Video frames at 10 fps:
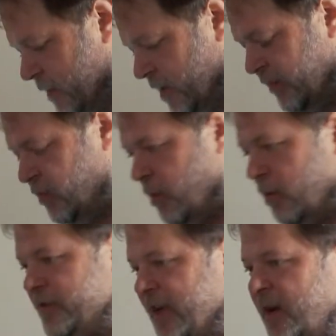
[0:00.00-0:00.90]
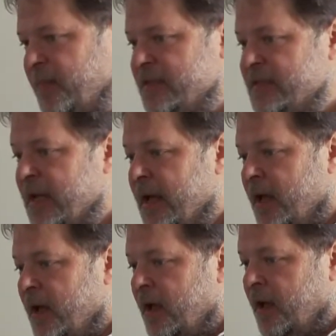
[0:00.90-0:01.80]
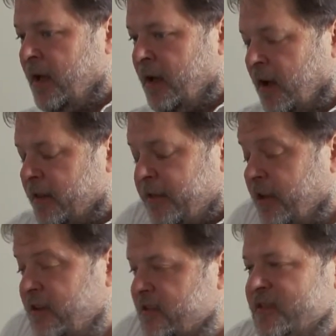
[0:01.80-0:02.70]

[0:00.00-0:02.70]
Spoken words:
give you all the elements, and I think this